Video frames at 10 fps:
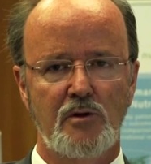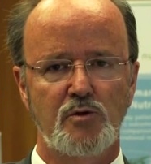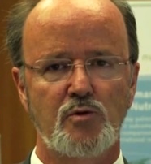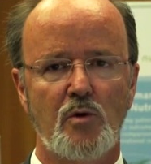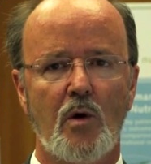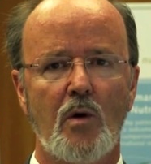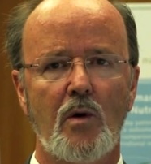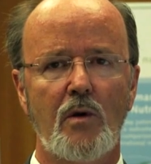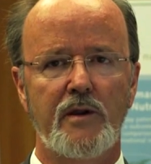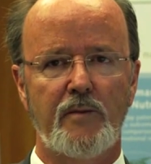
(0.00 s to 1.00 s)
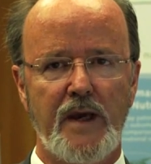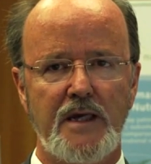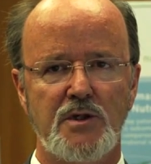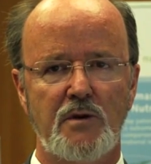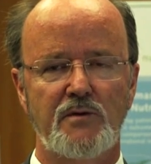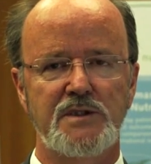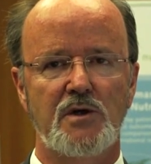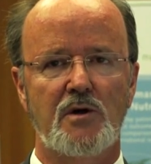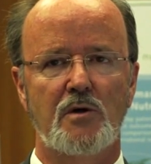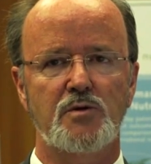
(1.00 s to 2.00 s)
to all the patients with
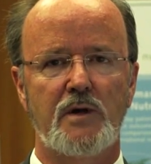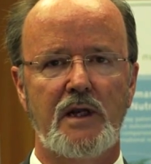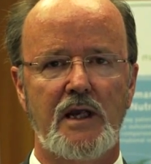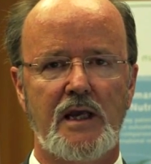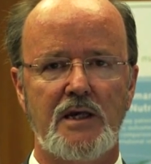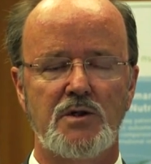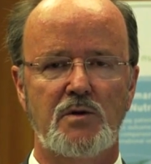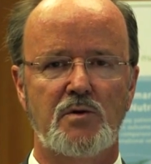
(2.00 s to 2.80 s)
a contraindication